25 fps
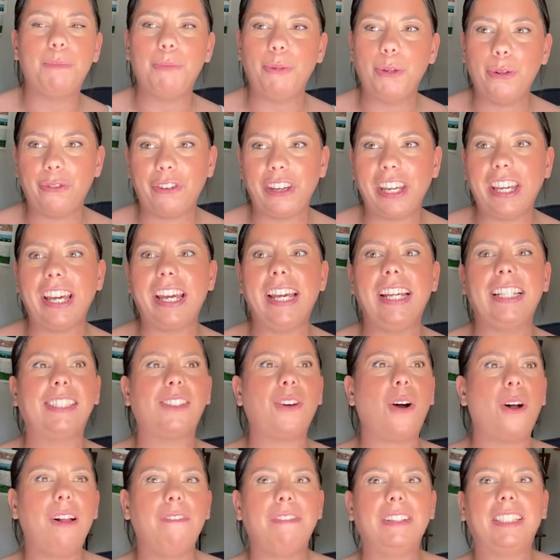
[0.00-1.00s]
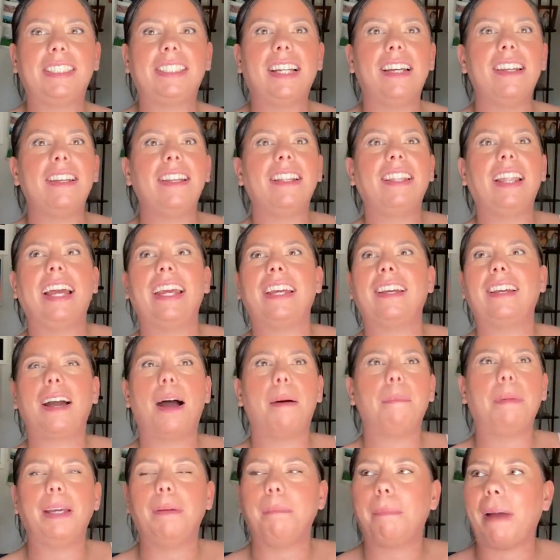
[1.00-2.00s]
movie is all of a sudden like
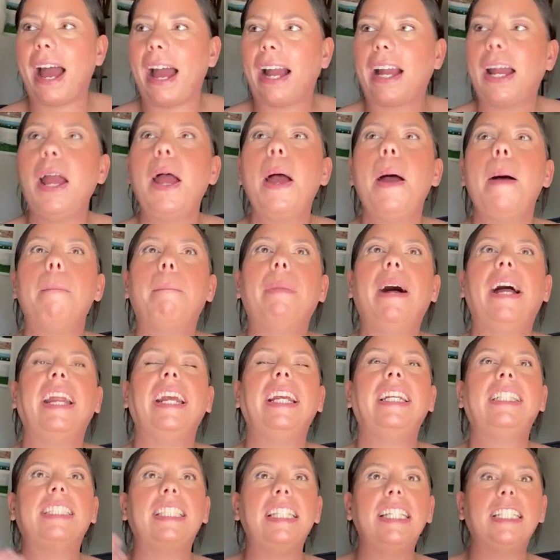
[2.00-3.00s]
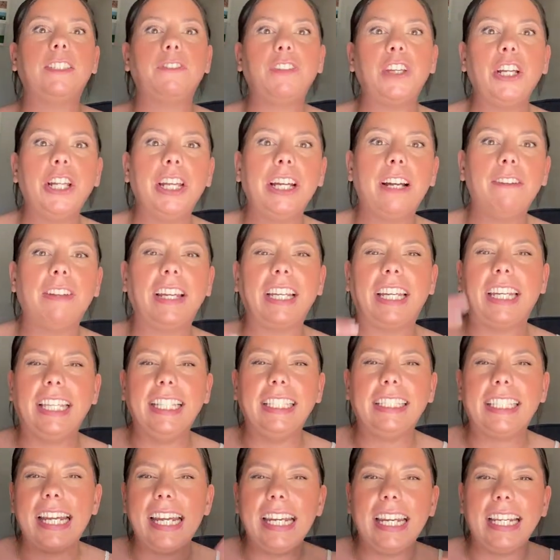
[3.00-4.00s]
coming back, but it's this feeling of like
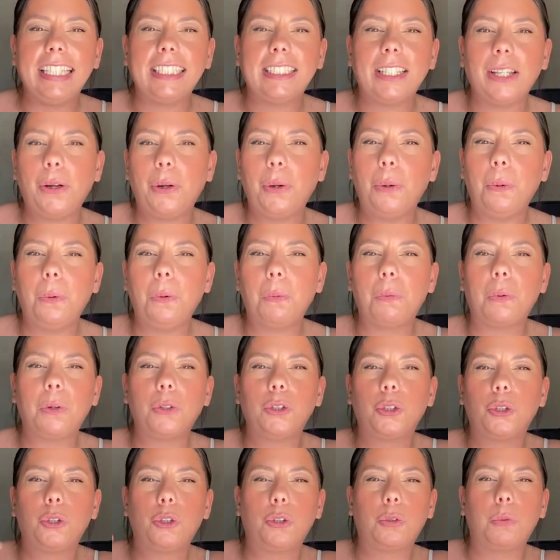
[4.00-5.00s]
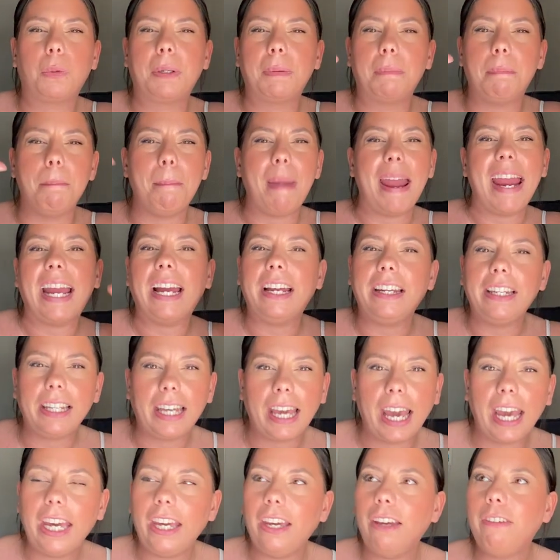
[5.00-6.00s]
he's in his little man
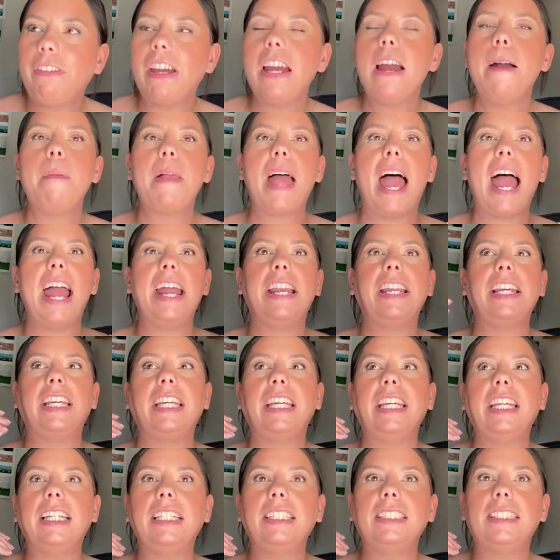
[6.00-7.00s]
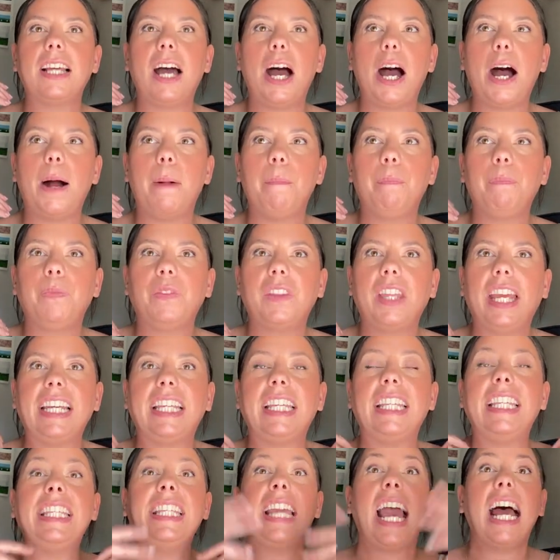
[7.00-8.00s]
cave and he's like
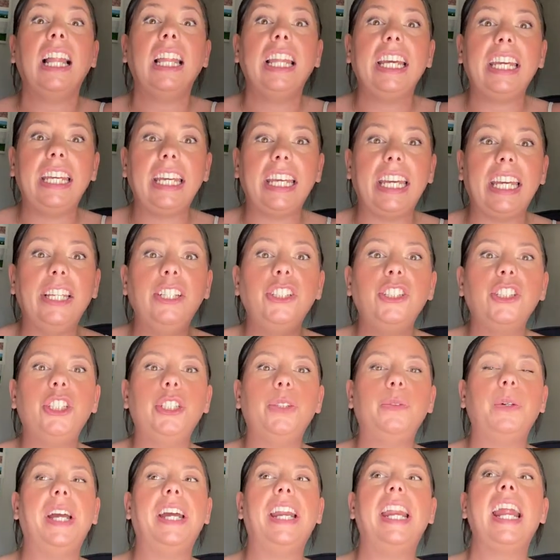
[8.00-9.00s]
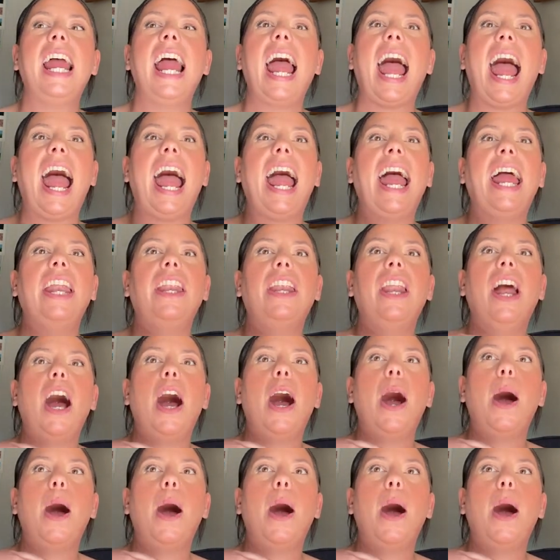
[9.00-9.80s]
yelling into it, and